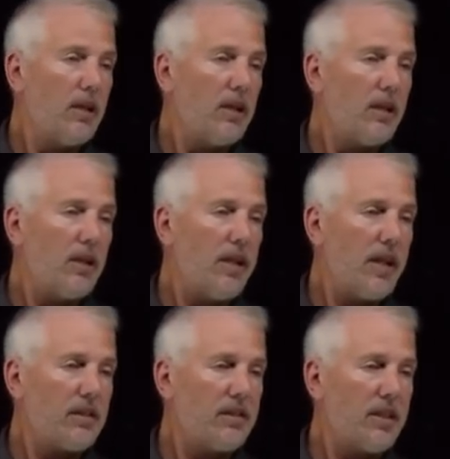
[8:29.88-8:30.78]
The
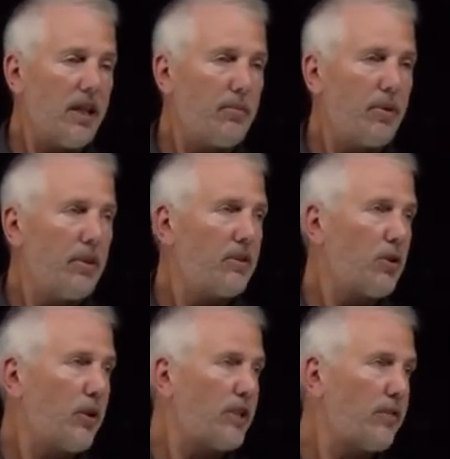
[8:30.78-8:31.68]
next step,
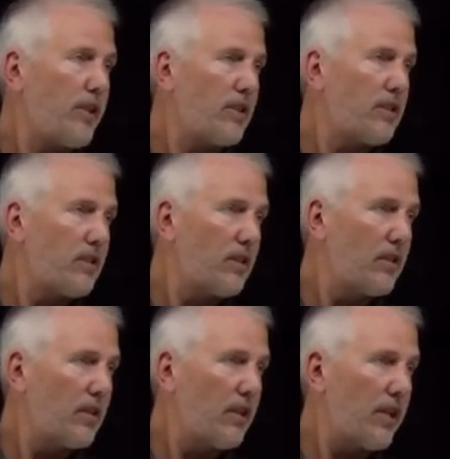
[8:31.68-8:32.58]
so each of these
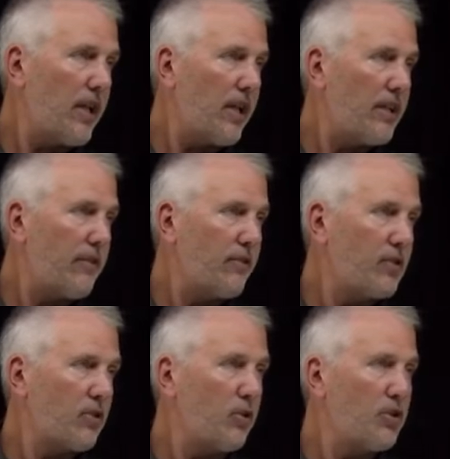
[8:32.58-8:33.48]
different
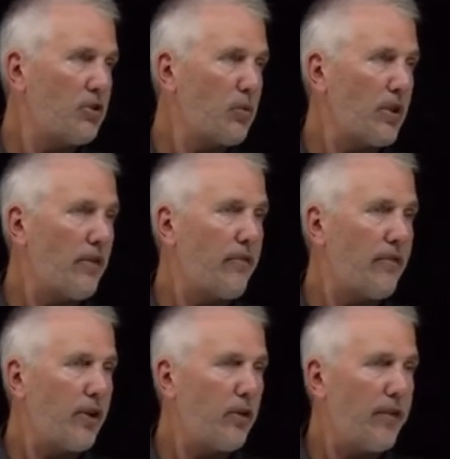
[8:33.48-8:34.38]
solutions with a different
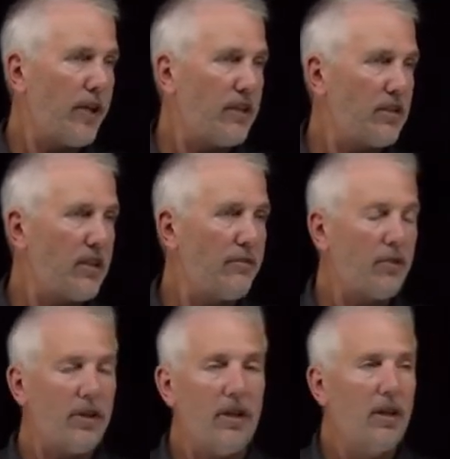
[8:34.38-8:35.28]
value of n is a
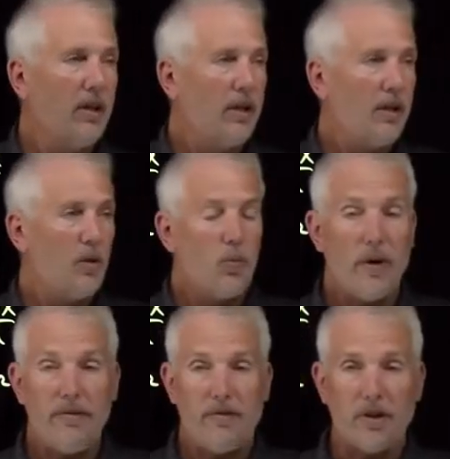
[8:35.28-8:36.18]
different
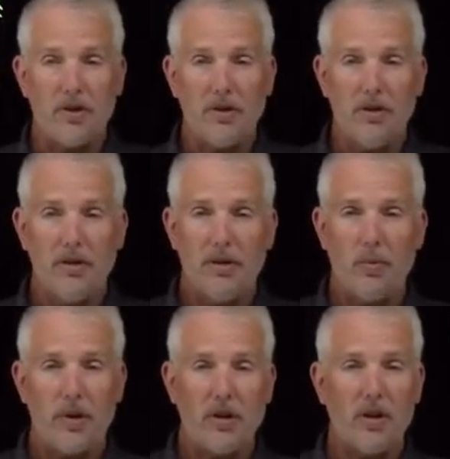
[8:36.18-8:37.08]
wave function that
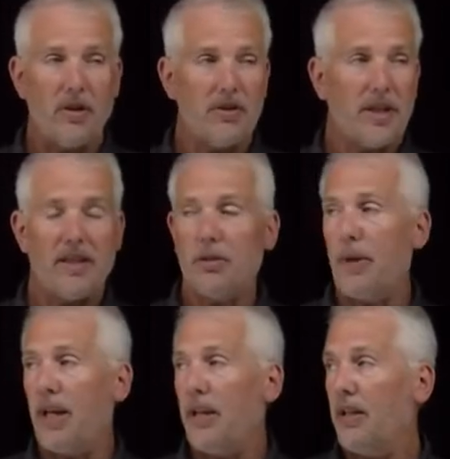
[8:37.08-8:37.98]
we can call psi sub
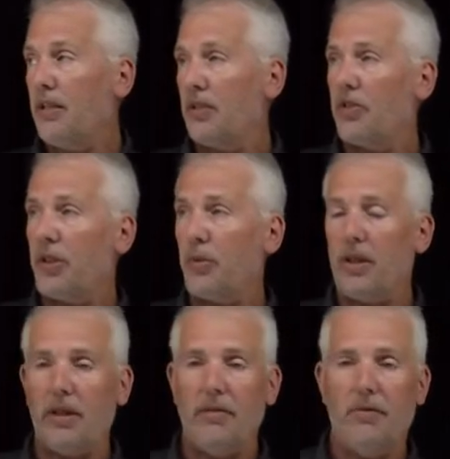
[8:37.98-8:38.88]
n, just like we
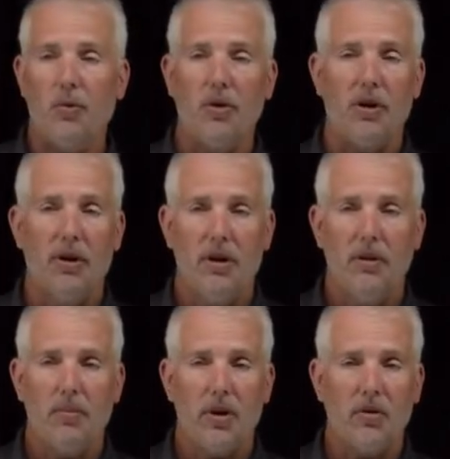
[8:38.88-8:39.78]
did for
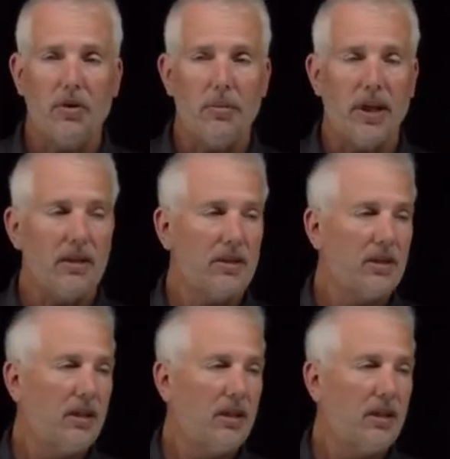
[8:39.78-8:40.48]
particle in a box